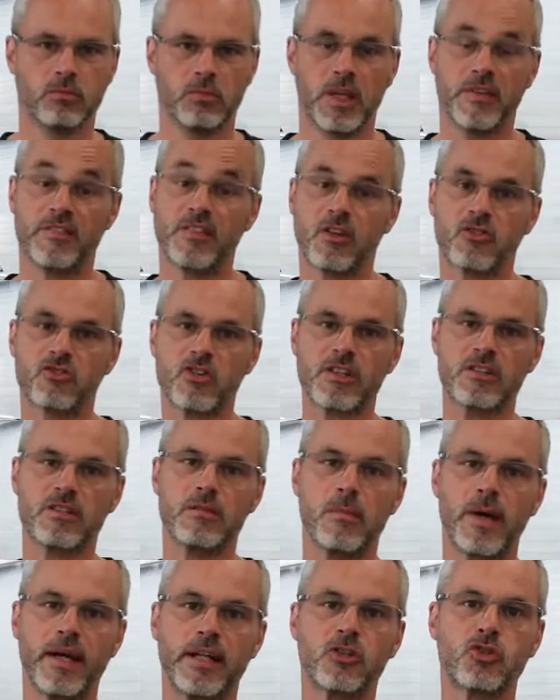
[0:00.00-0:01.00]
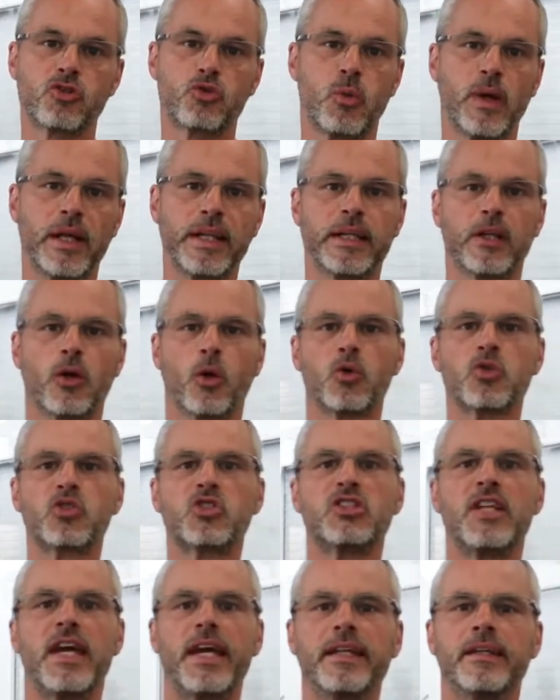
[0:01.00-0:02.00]
If there's just a mild swelling or
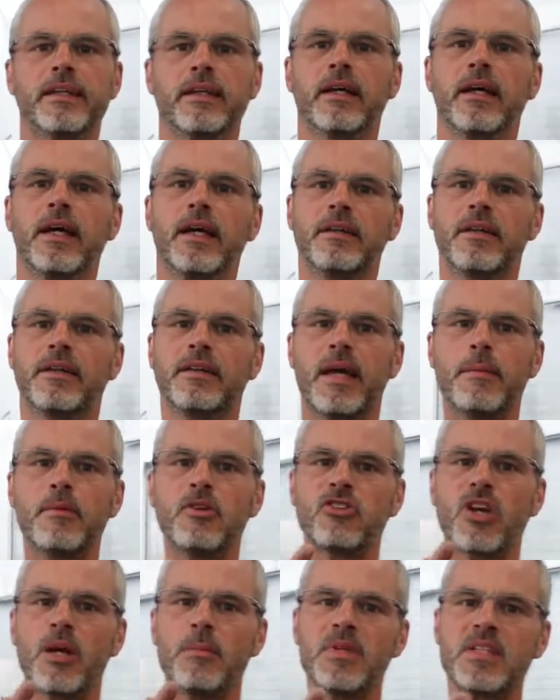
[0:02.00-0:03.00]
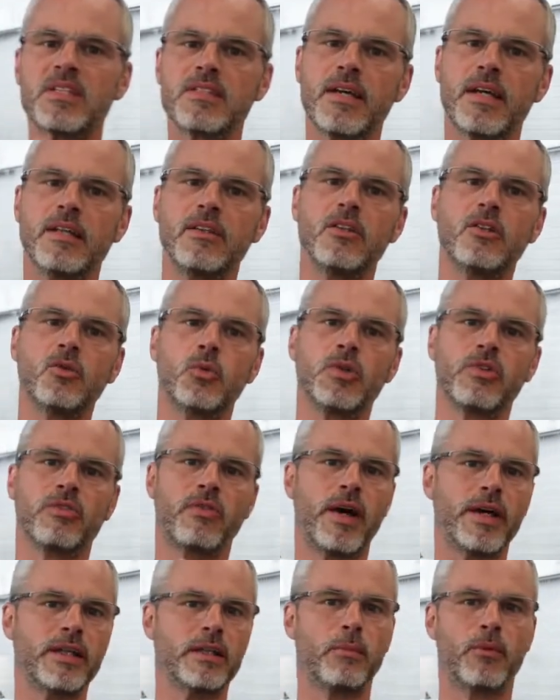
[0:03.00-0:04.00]
staining, the damage can be sanded with
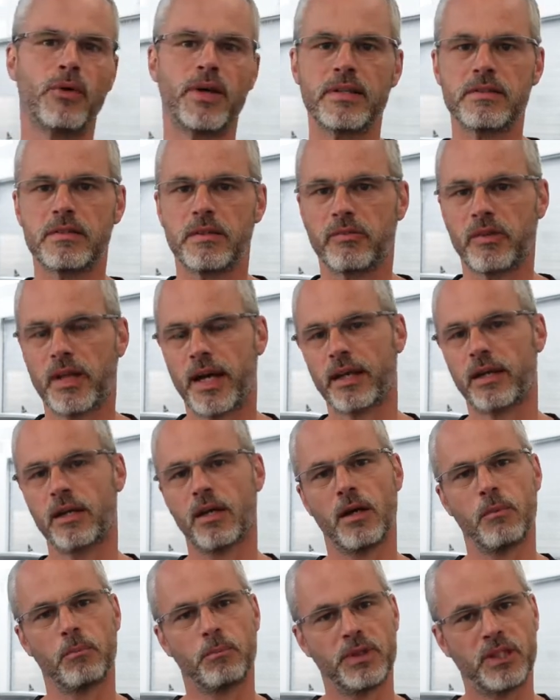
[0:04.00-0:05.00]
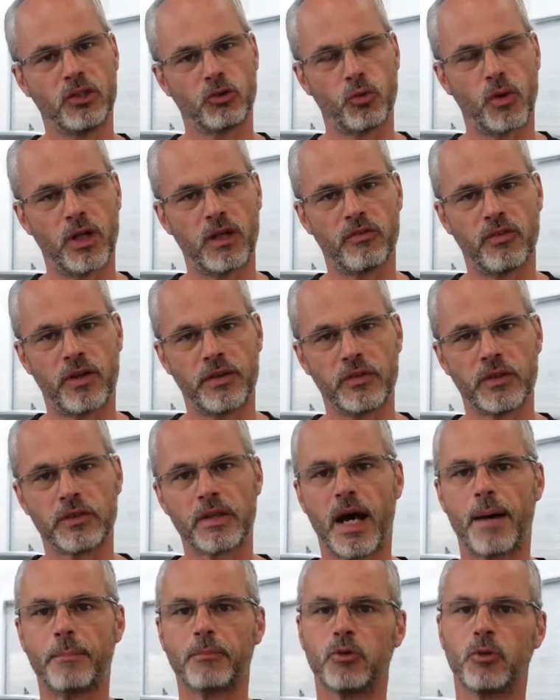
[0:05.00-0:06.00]
fine abrasive like P1200
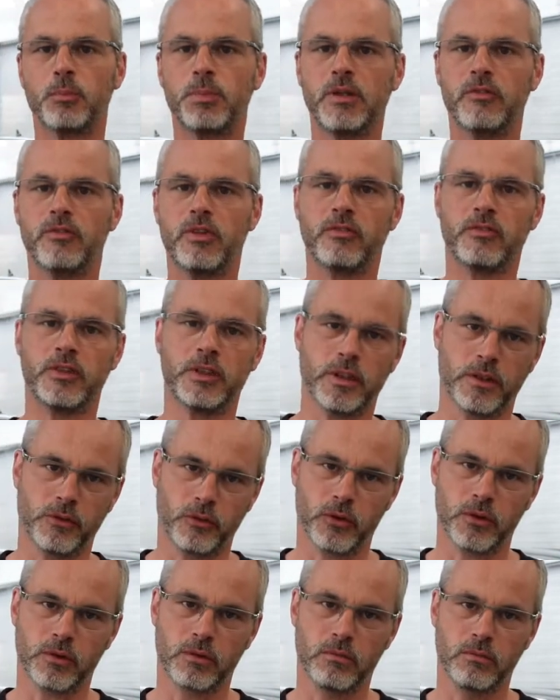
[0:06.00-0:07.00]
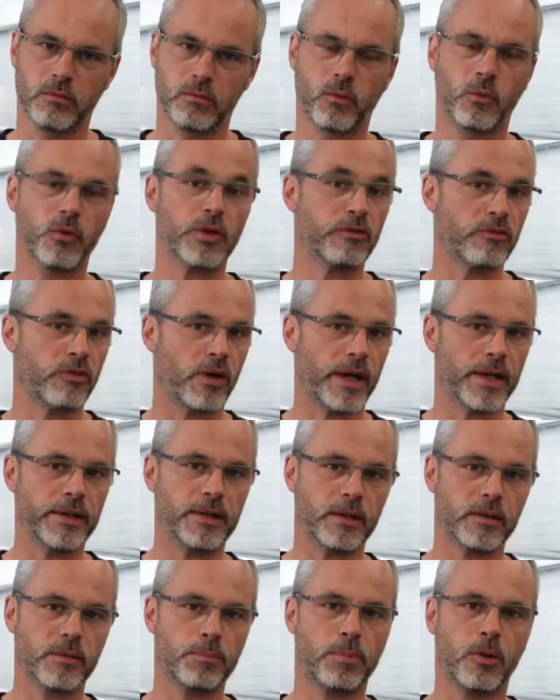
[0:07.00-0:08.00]
up to P1500. Refine
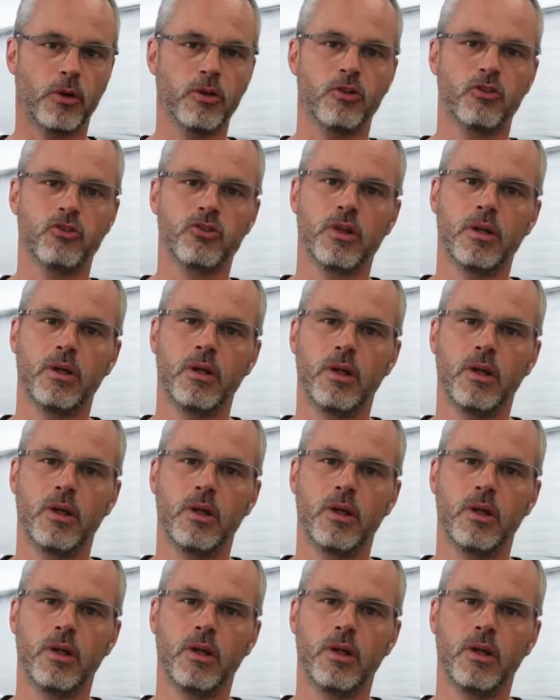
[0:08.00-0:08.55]
and polish.